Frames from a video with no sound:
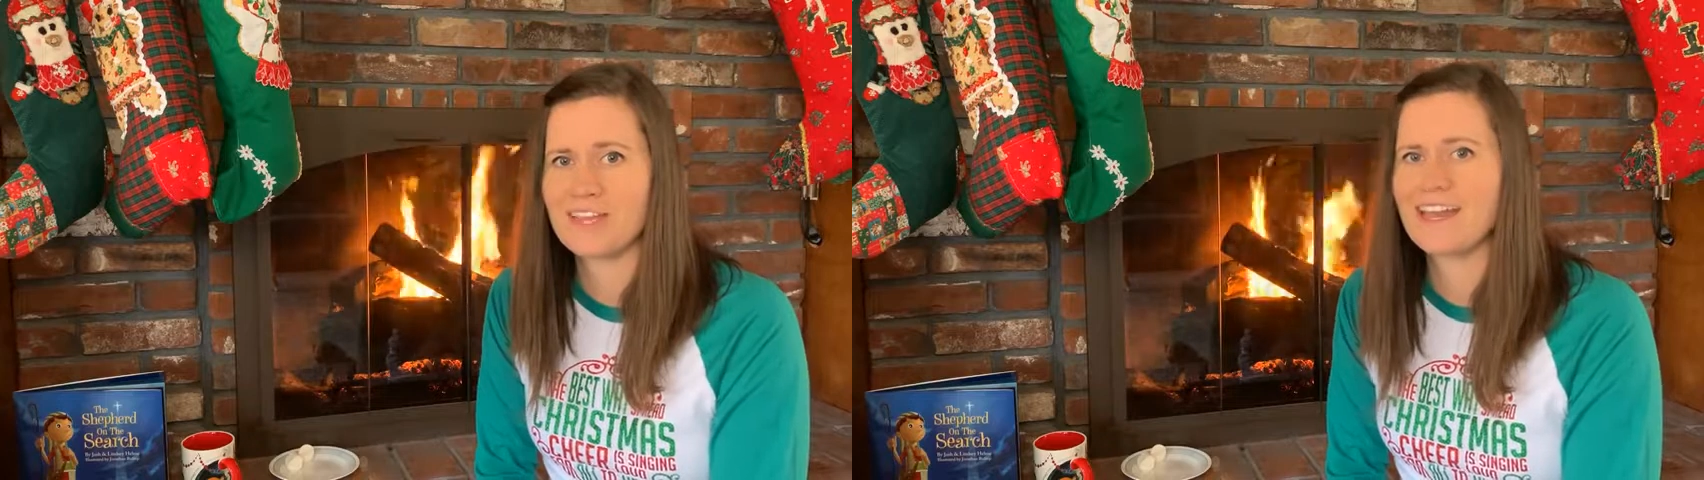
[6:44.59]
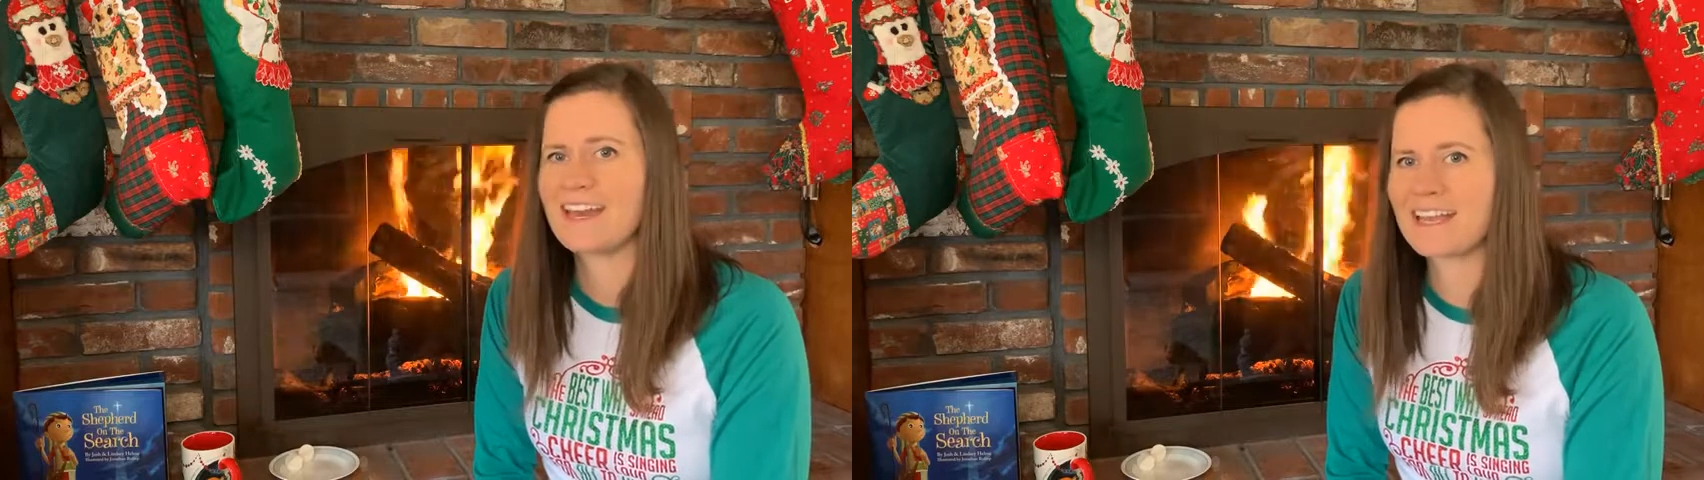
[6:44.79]

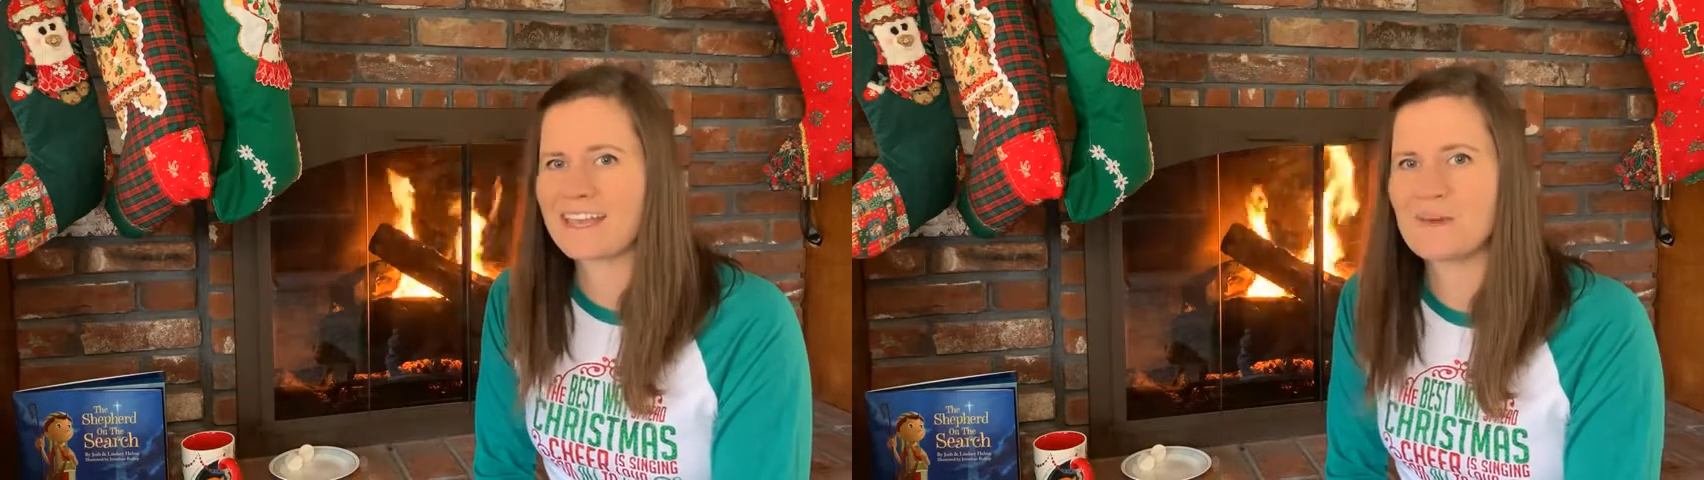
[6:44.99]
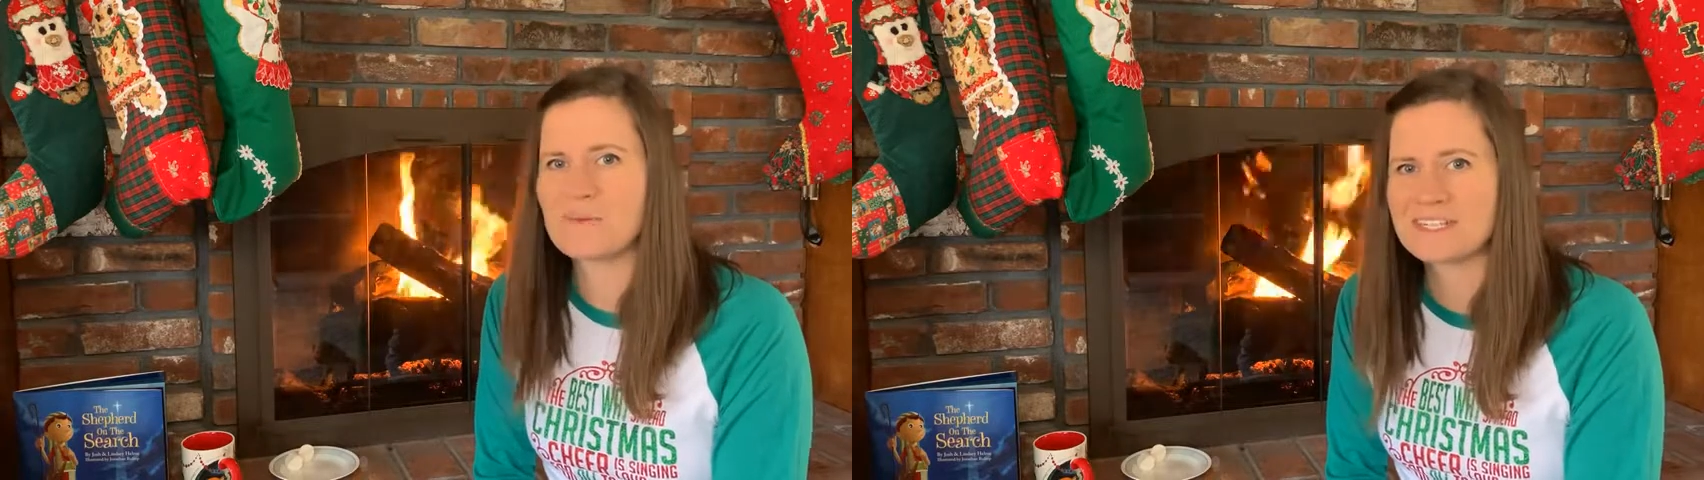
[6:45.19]
and I
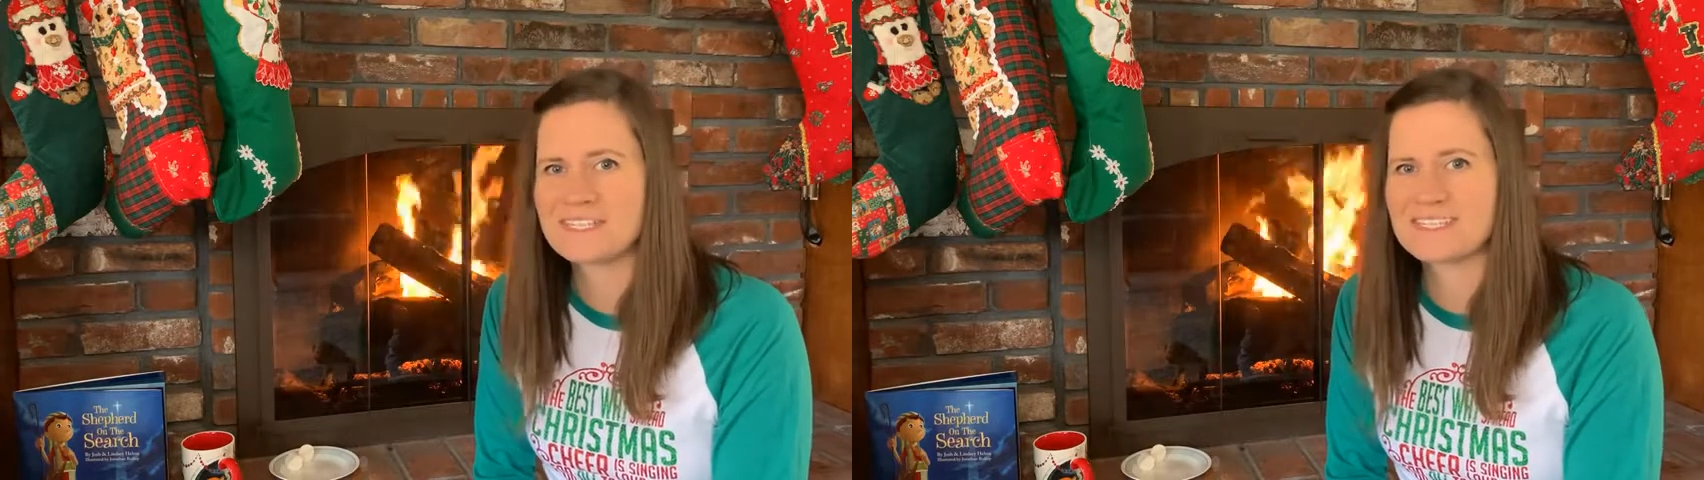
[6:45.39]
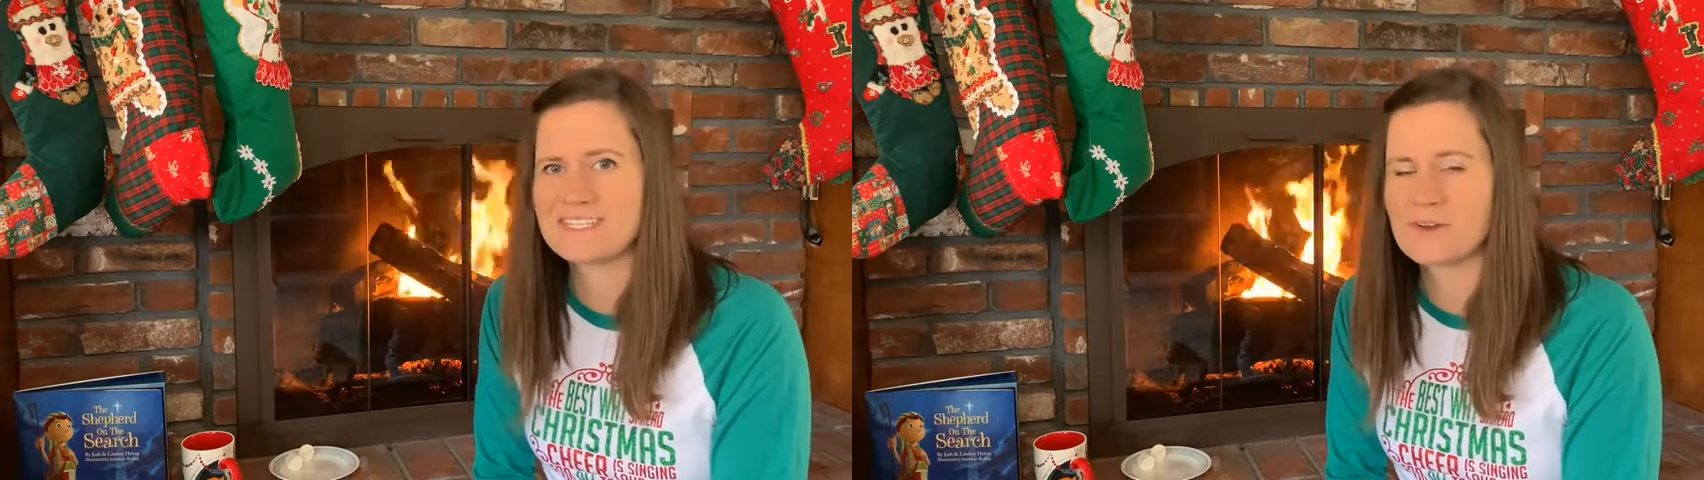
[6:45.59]
can't wait to
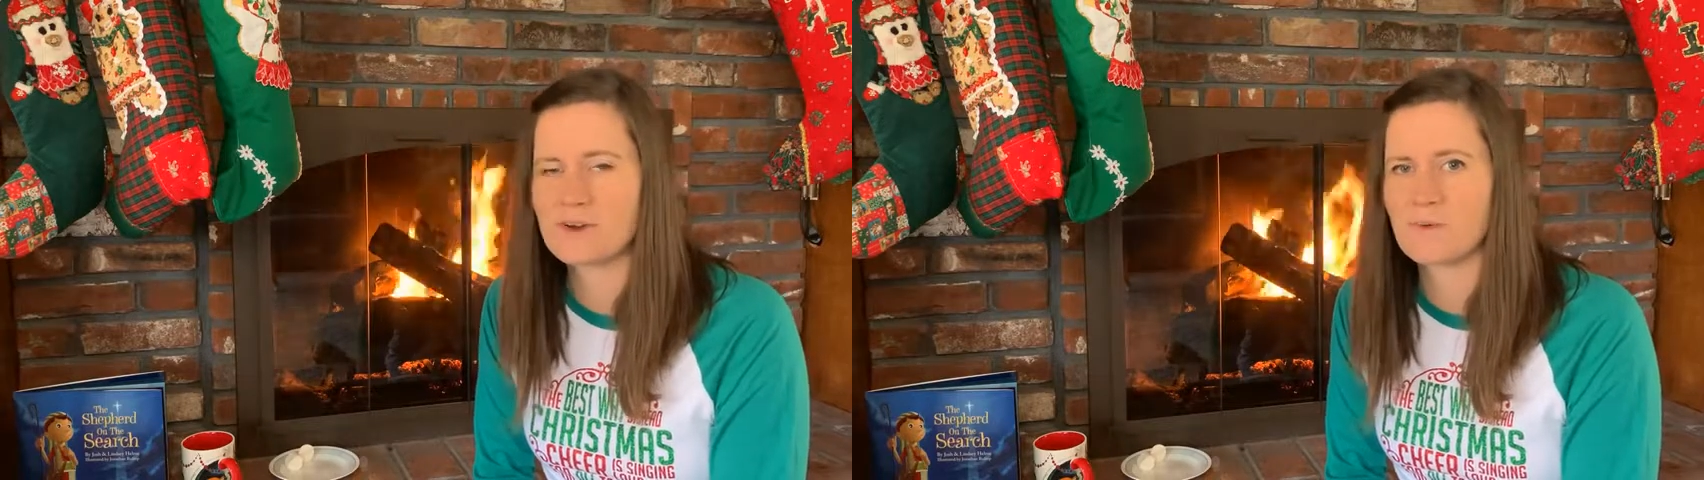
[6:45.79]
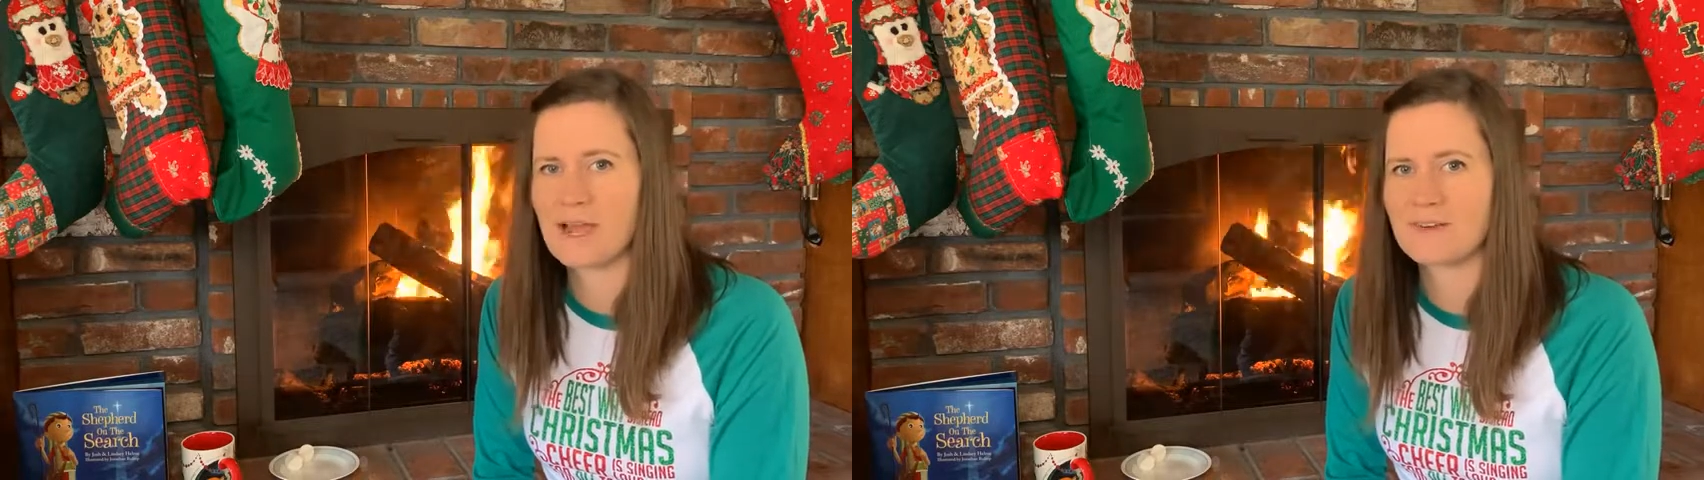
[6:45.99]
see you
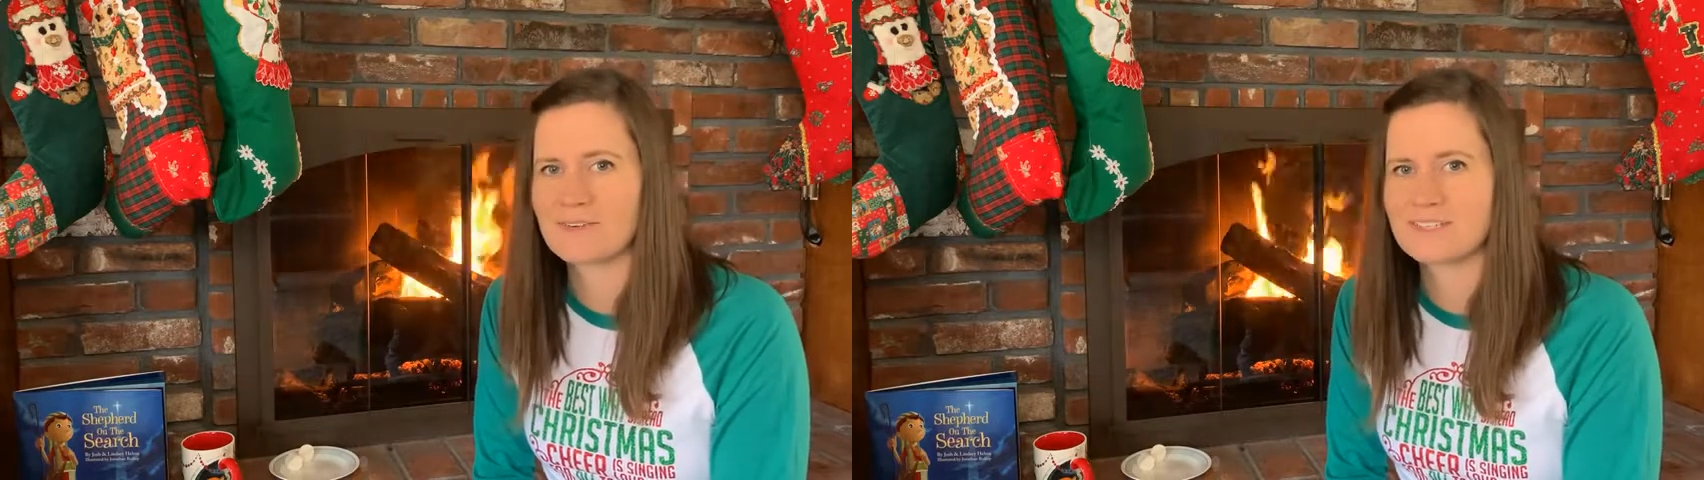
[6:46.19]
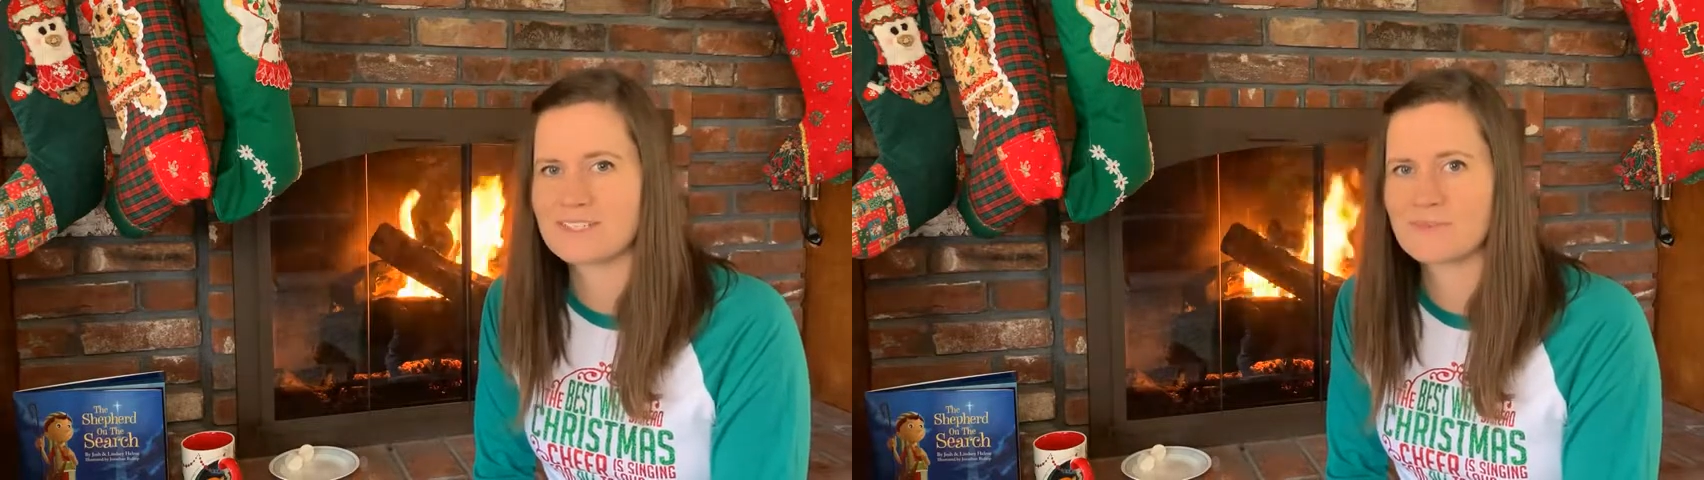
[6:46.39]
around.